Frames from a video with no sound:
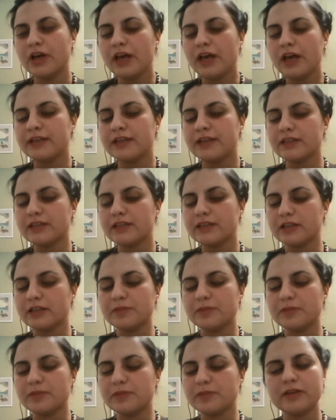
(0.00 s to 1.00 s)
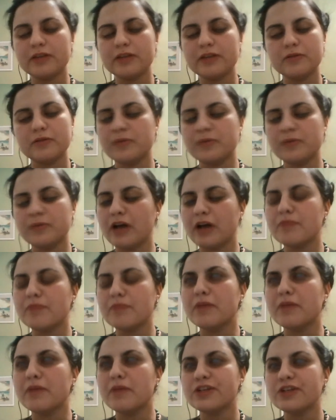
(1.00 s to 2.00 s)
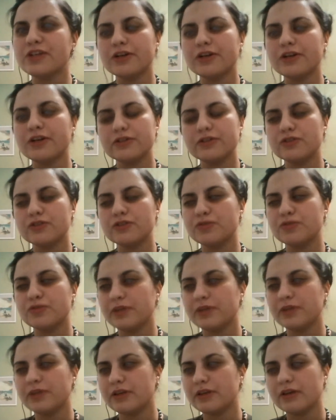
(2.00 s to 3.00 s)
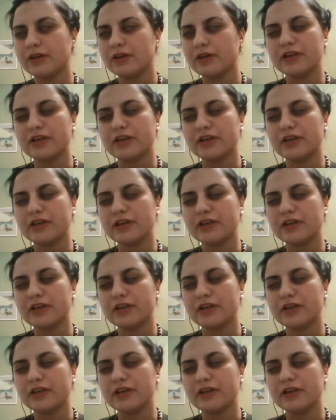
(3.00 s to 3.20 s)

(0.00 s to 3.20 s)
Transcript: it become much harder to be